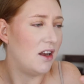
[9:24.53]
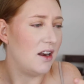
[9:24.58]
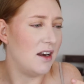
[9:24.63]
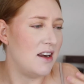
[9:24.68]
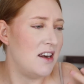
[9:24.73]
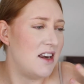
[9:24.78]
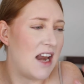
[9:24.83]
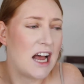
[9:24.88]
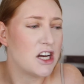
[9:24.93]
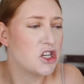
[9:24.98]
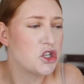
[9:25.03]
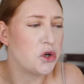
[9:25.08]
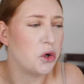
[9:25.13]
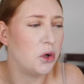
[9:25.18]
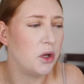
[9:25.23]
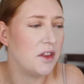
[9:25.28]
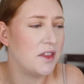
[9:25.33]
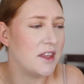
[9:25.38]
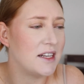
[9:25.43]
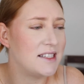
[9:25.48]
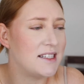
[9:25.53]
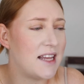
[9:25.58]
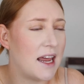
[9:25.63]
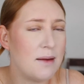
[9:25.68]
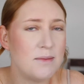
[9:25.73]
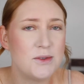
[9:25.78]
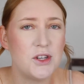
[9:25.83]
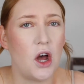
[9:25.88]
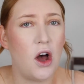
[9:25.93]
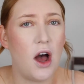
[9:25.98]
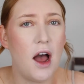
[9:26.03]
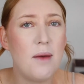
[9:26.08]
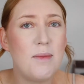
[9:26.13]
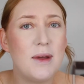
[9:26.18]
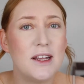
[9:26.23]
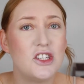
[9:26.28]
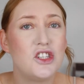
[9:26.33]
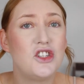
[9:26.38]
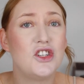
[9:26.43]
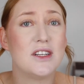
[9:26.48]
natural at the same time.
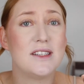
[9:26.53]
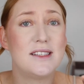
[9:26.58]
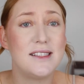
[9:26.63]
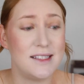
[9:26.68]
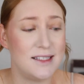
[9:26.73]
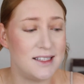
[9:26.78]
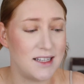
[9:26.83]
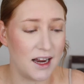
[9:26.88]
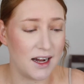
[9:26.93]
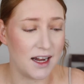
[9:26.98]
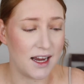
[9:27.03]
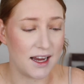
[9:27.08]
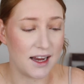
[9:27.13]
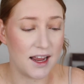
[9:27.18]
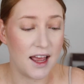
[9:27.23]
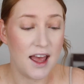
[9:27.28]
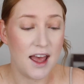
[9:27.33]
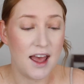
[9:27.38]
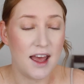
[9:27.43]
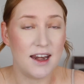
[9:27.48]
It's just stunning.